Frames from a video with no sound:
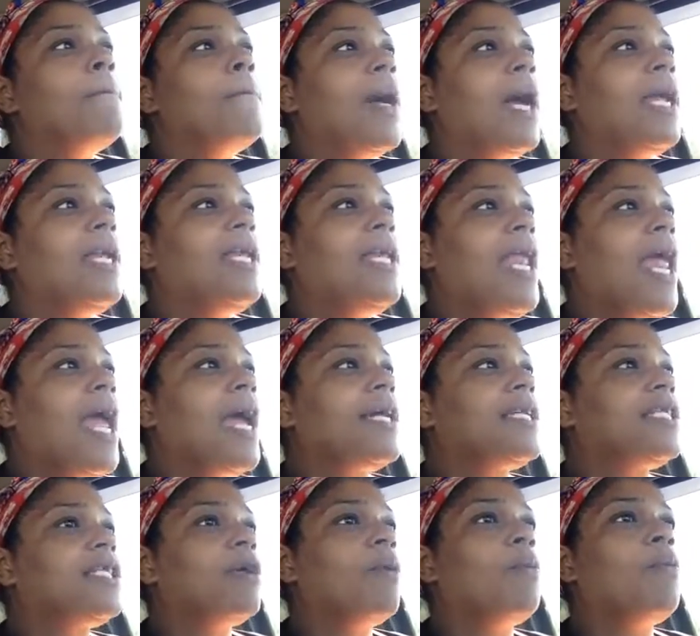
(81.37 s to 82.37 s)
My
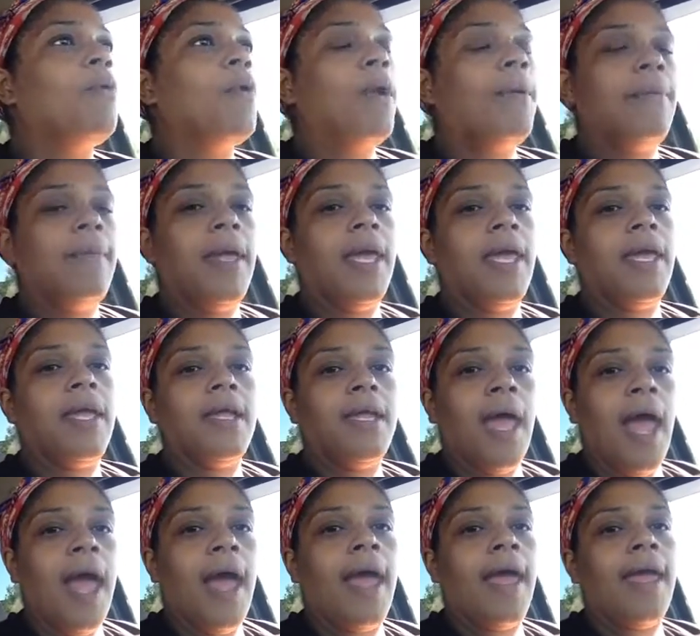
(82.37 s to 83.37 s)
next appointment,
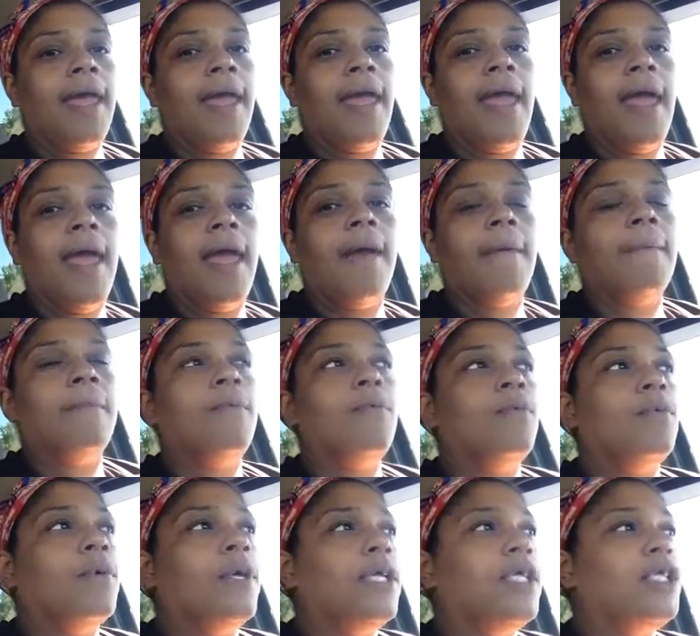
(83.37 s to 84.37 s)
I am
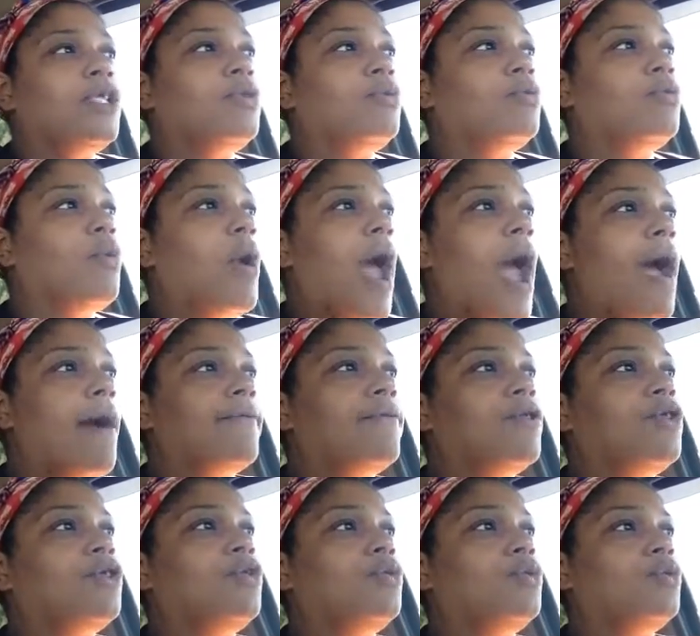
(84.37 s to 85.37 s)
going to
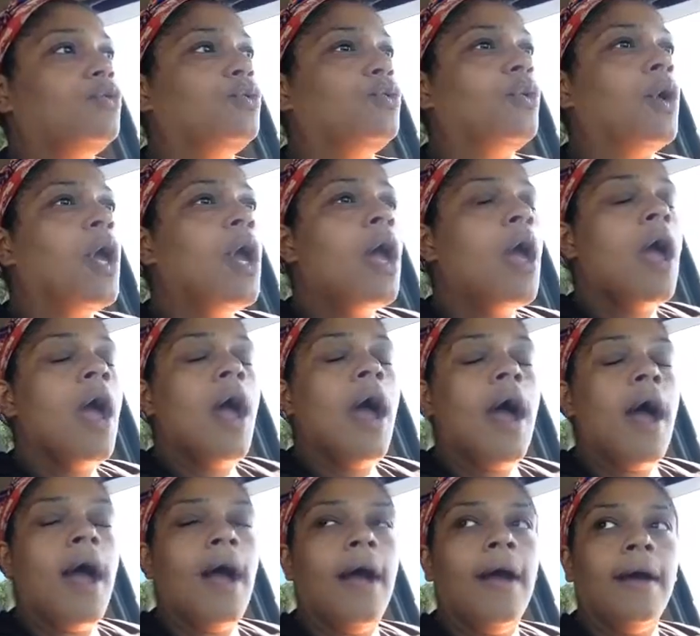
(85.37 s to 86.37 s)
have to
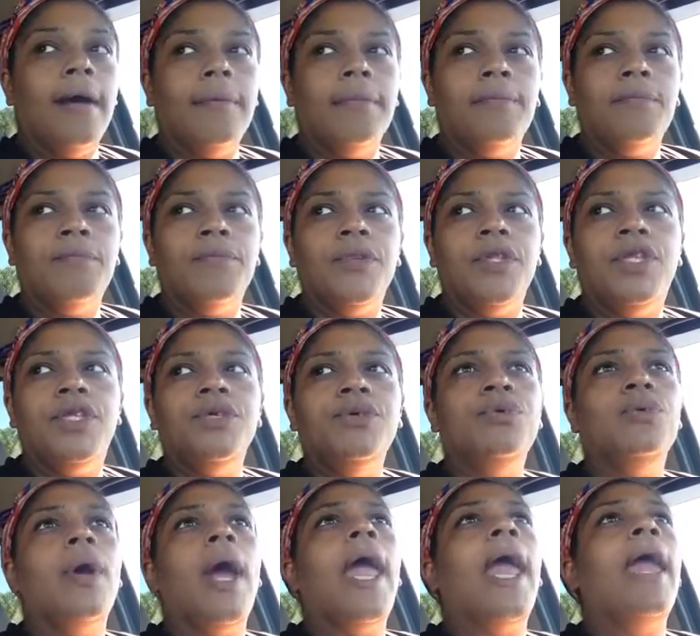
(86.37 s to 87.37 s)

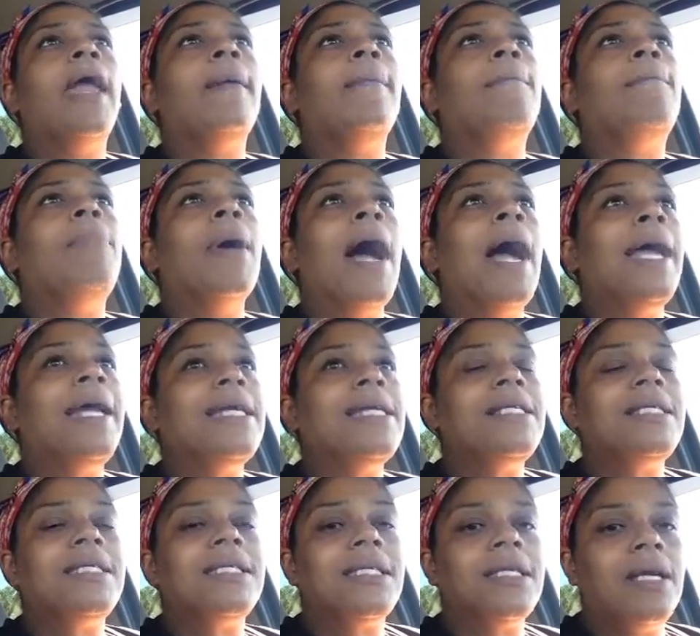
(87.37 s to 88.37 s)
do a
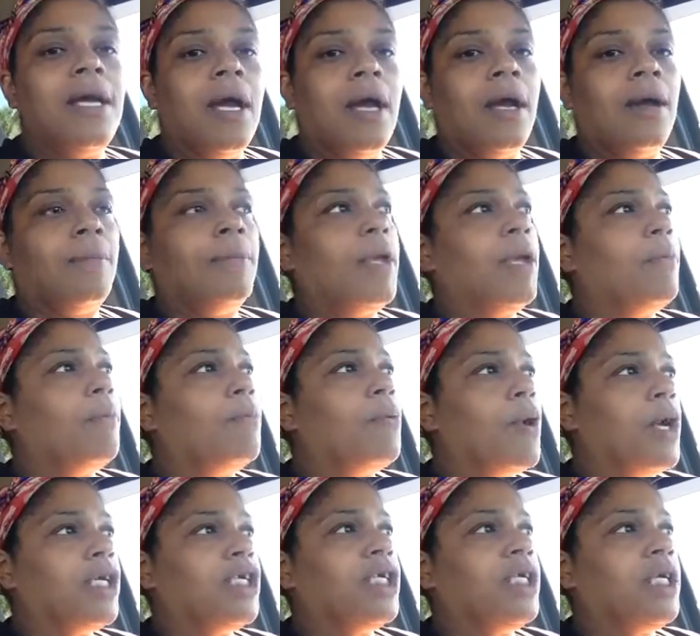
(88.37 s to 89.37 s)
bite
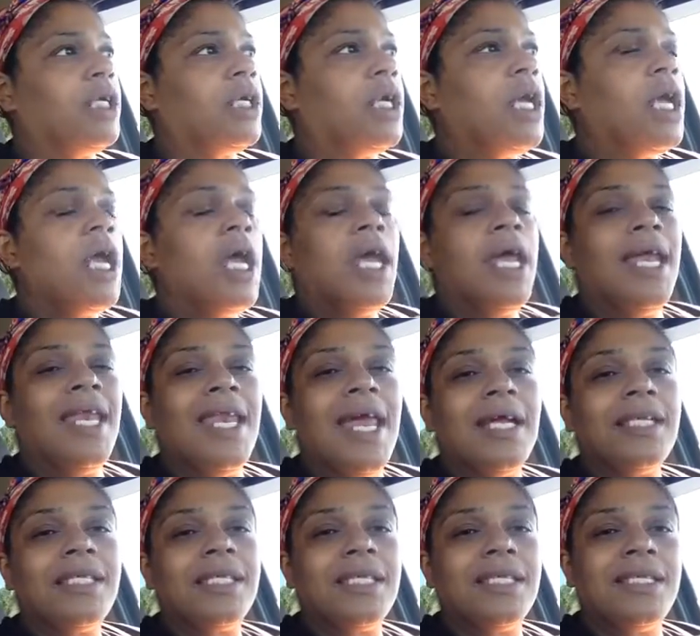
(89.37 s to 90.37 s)
impression, and
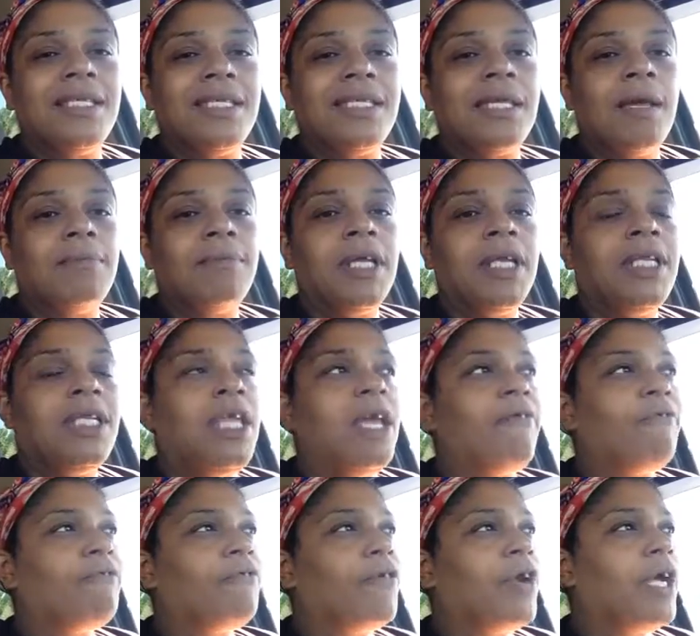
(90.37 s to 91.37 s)
that's something
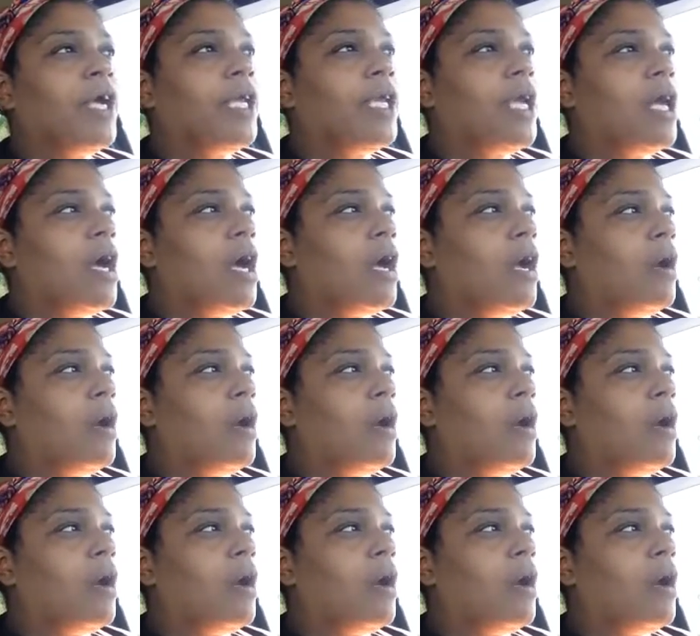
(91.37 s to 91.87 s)
different,